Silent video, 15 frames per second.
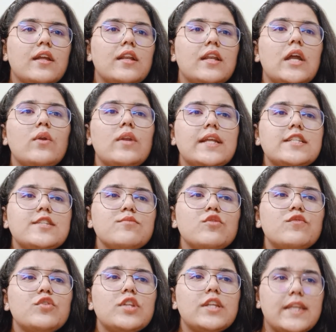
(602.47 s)
Now let's
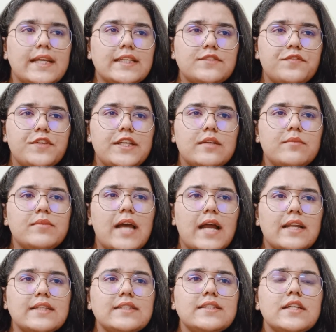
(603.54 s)
move to the next freedom,
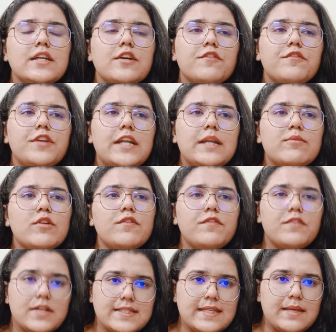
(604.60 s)
that is freedom
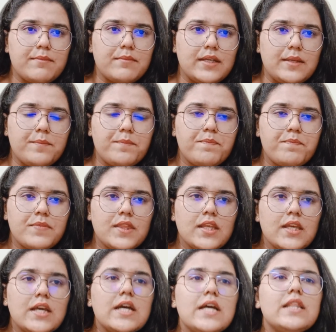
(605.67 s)
of assembly.
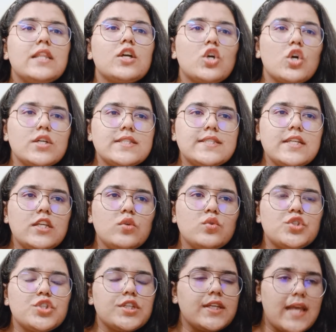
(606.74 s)
The
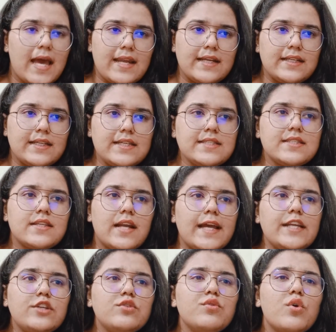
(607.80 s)
Constitution guarantees
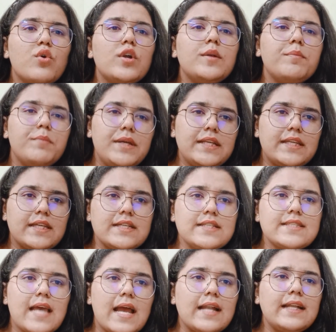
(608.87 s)
right to hold
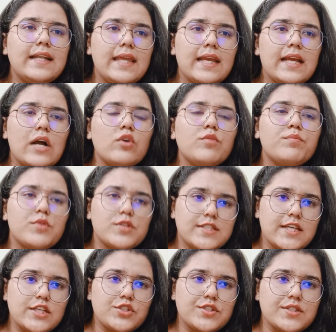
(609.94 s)
meetings and take out
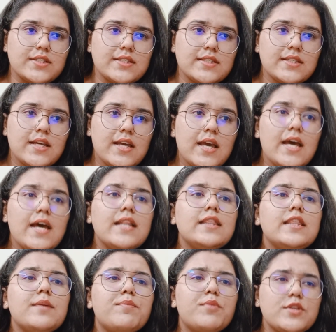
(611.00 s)
processions.
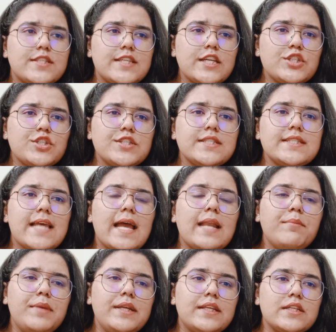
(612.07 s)
The processions
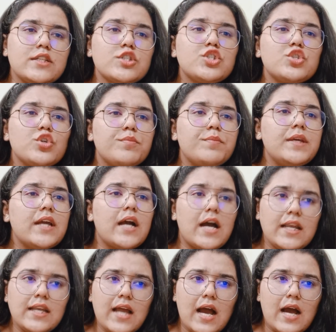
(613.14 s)
and meetings should be
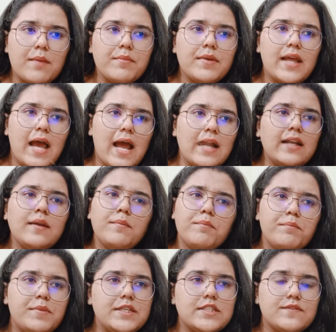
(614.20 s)
unarmed and
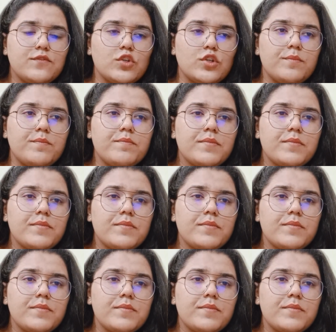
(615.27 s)
peaceful.